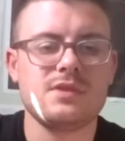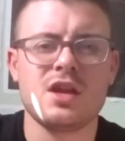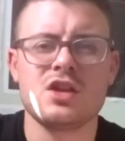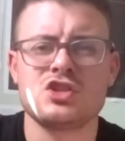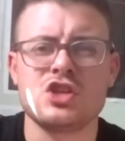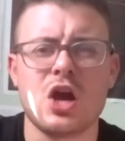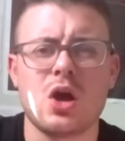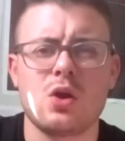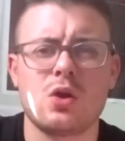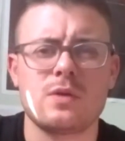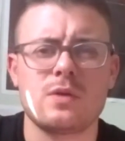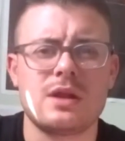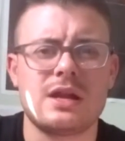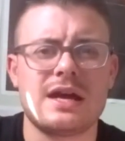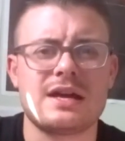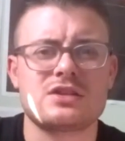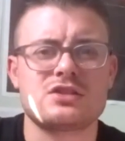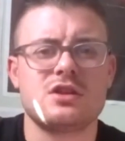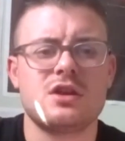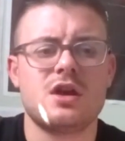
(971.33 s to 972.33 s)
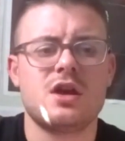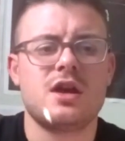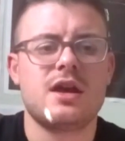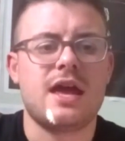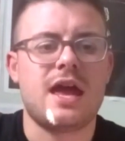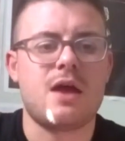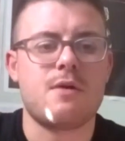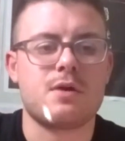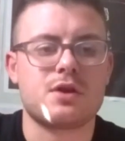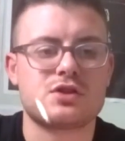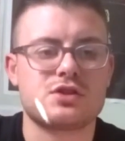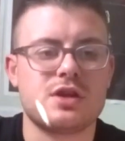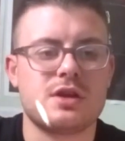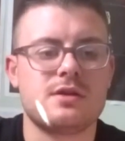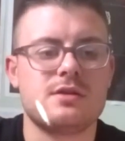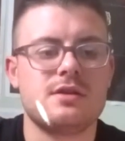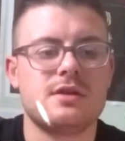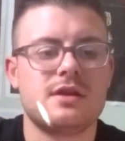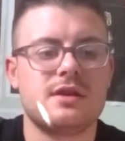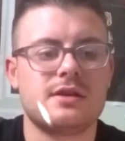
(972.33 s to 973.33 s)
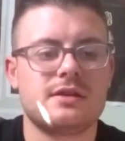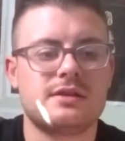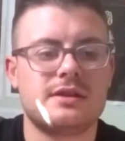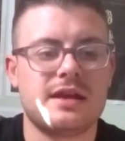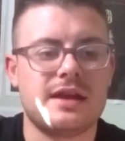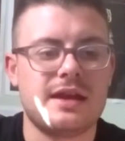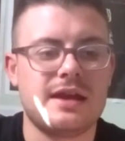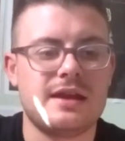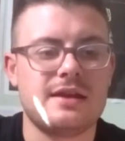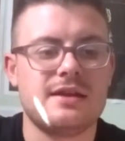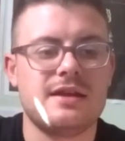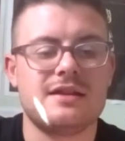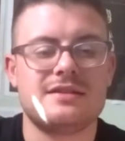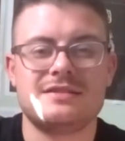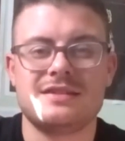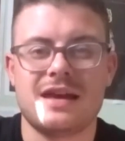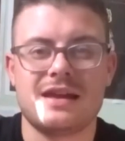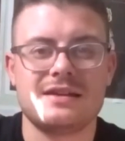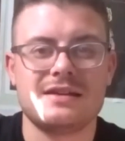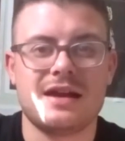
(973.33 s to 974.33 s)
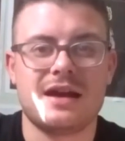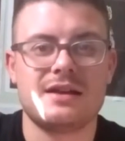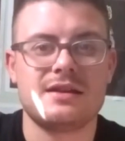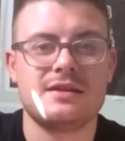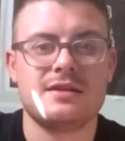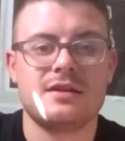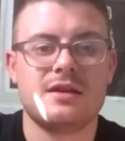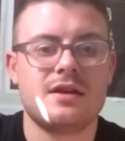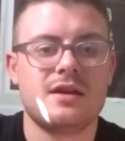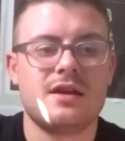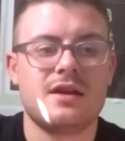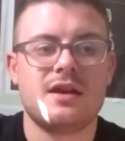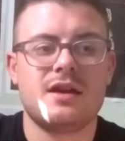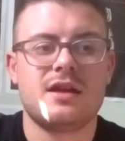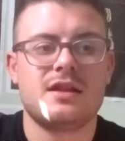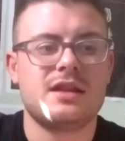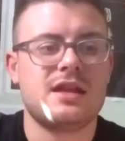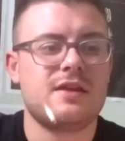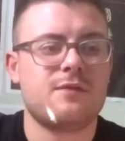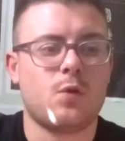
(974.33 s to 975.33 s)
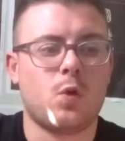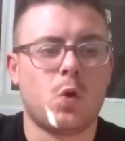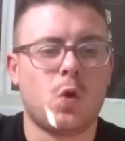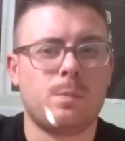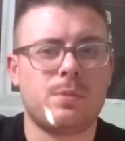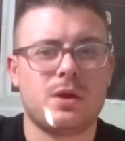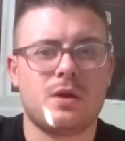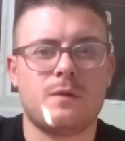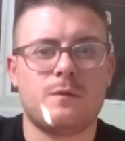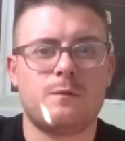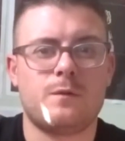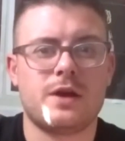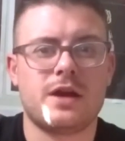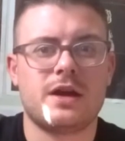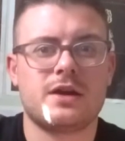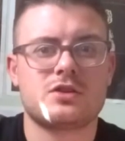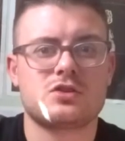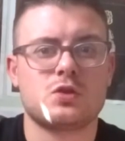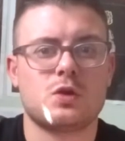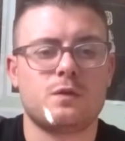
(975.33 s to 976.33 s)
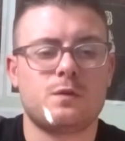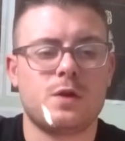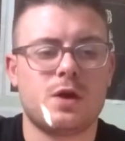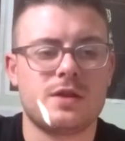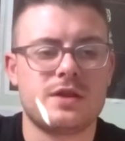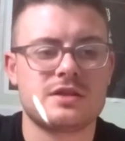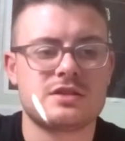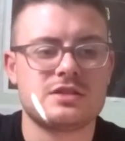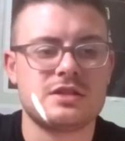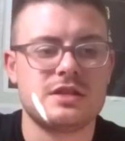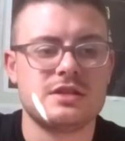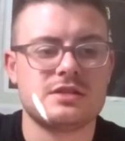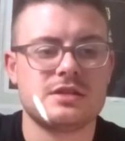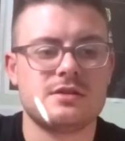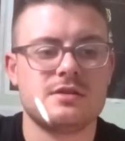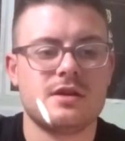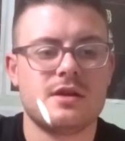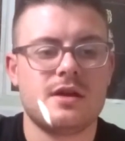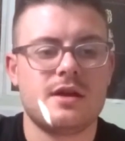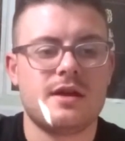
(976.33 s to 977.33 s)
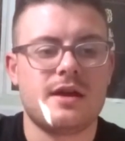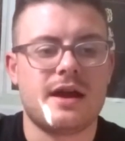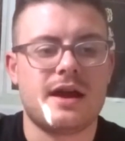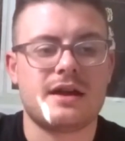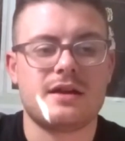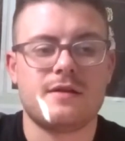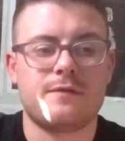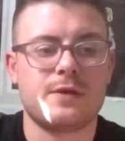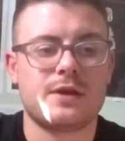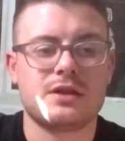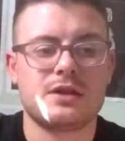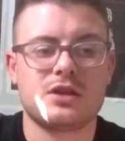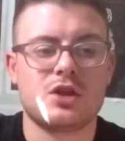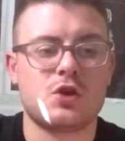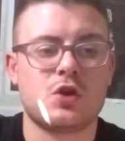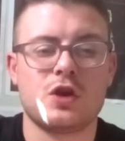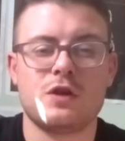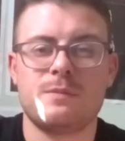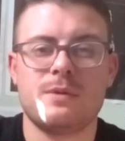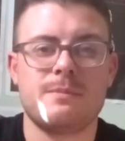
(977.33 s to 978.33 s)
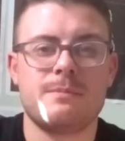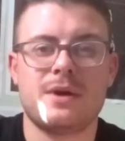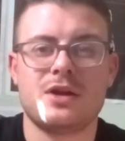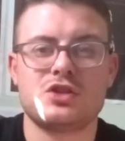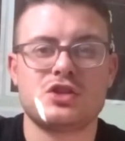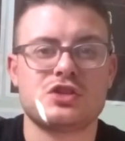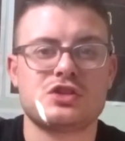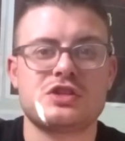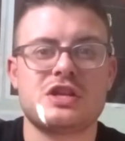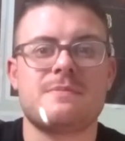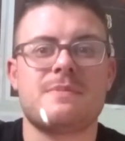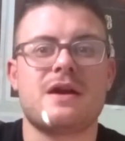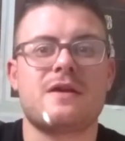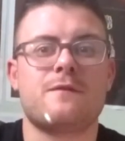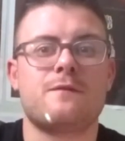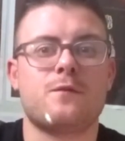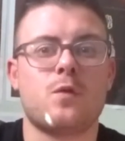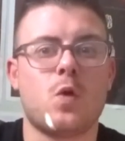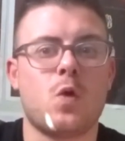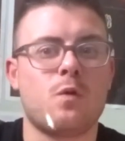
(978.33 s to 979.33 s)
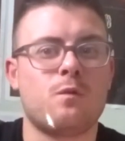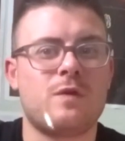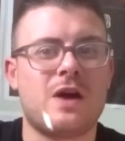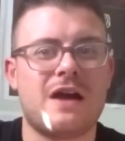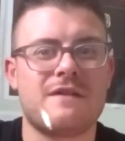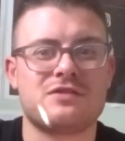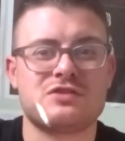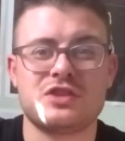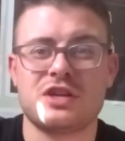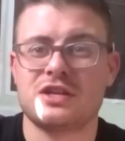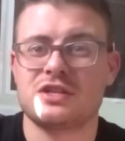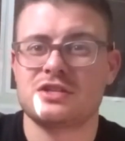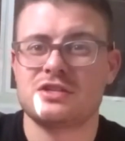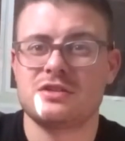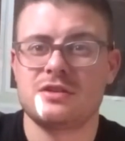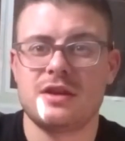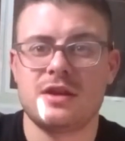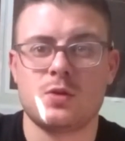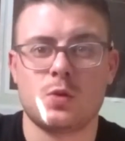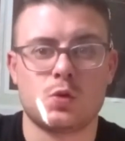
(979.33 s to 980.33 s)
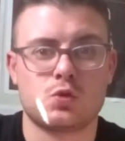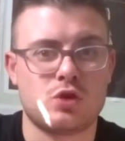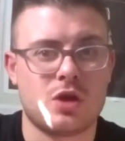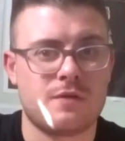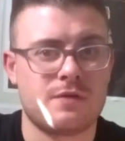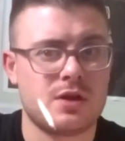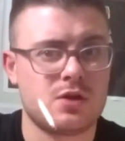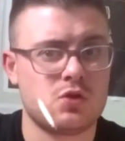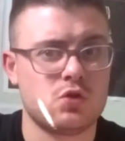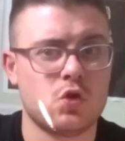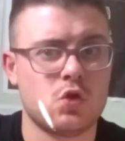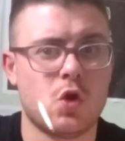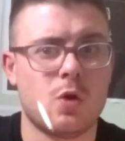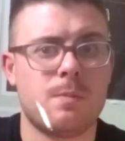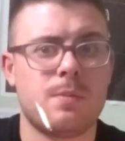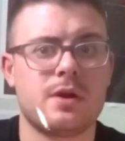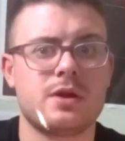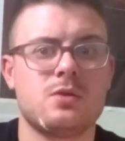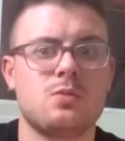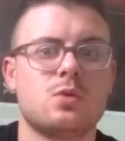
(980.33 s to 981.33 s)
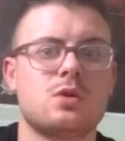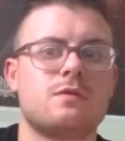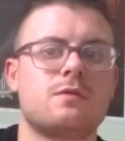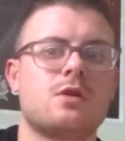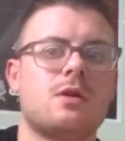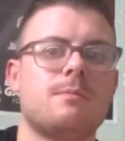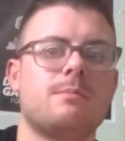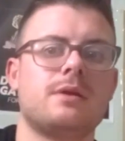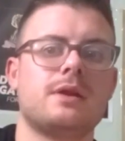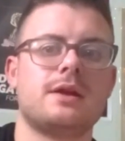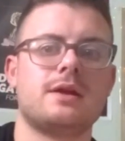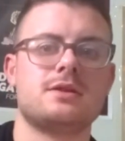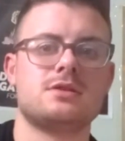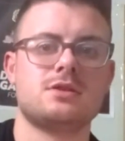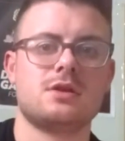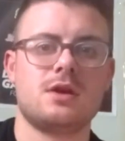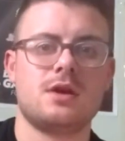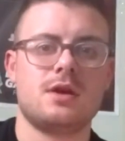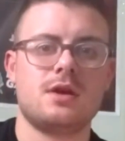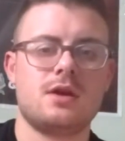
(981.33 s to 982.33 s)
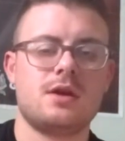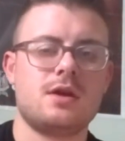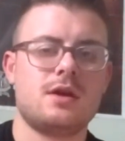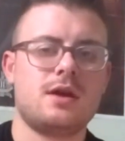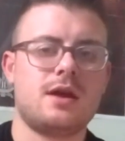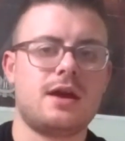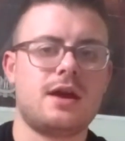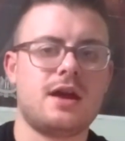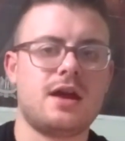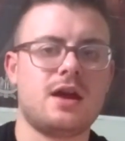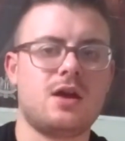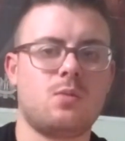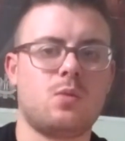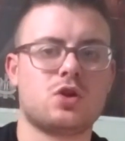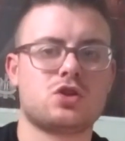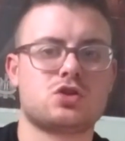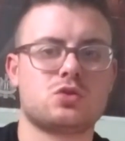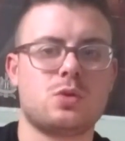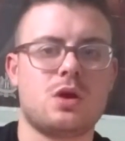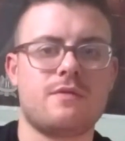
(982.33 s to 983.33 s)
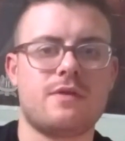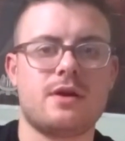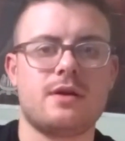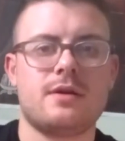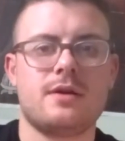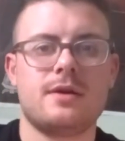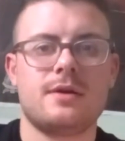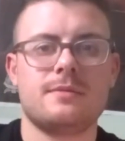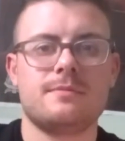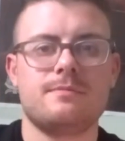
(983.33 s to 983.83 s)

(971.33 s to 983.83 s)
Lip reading: It's how long they last. Eriksen, Kane, Dele Alli, they've all been on fire so far this season. And I think they could have beat Manchester United by 4, 5, 6 at Old Trafford. Nobody would have complained whatsoever.